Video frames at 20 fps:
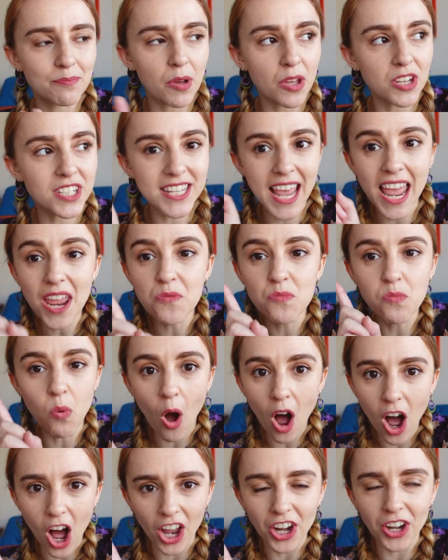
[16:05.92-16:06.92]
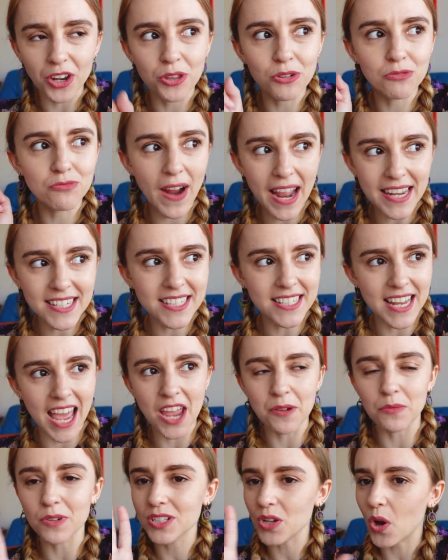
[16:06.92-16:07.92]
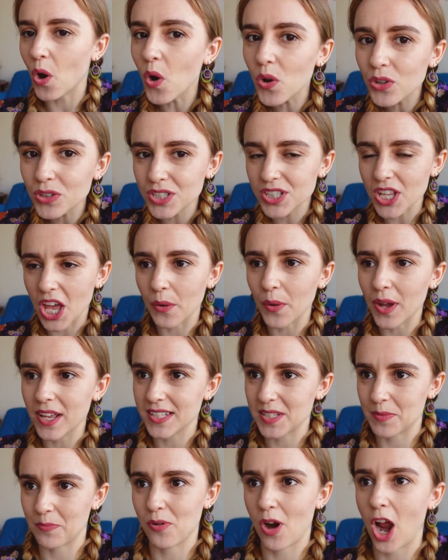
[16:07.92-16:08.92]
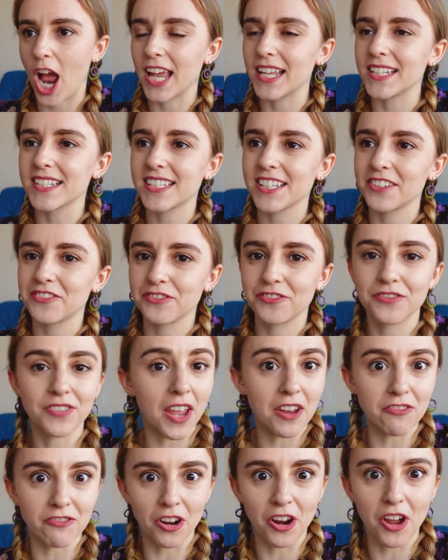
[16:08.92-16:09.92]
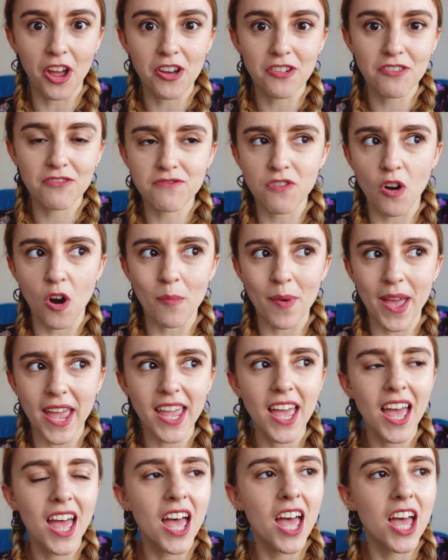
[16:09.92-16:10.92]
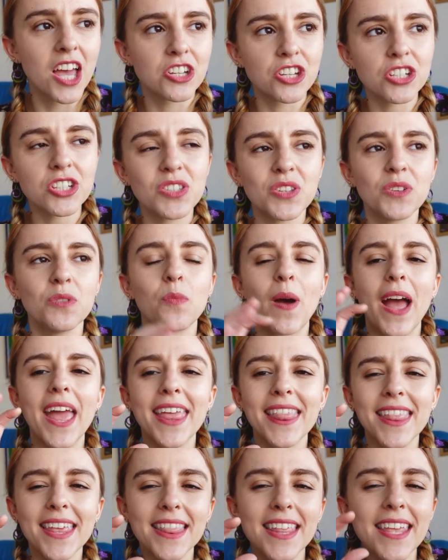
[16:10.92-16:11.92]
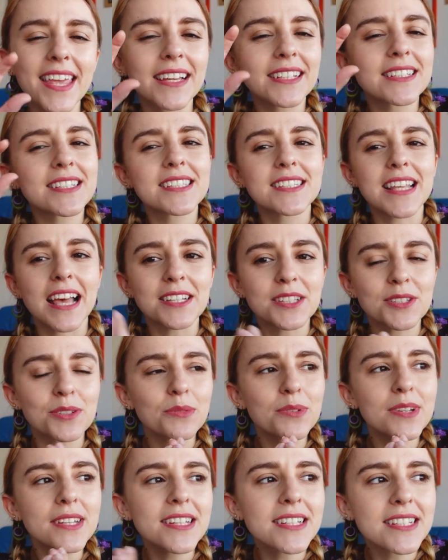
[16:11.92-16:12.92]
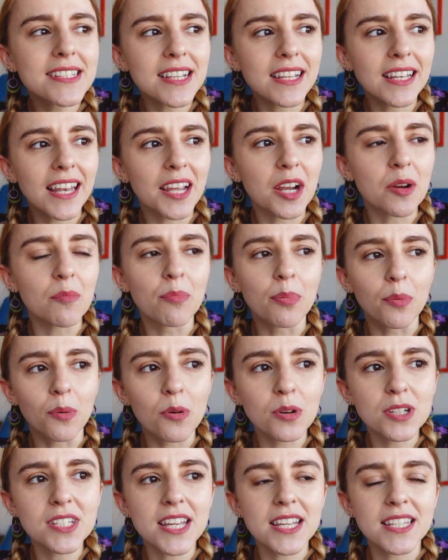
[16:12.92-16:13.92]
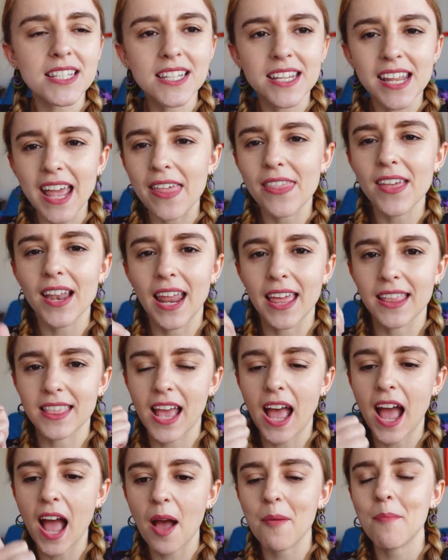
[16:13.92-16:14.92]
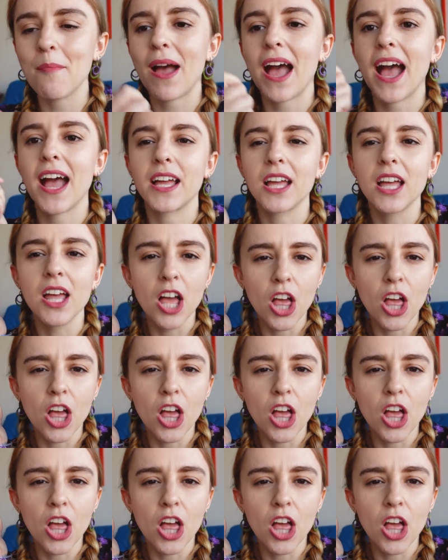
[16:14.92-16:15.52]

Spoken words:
But day one, the red day, was also a surprise favorite for me. Just the way that the accessories like brought it together, like the handbag,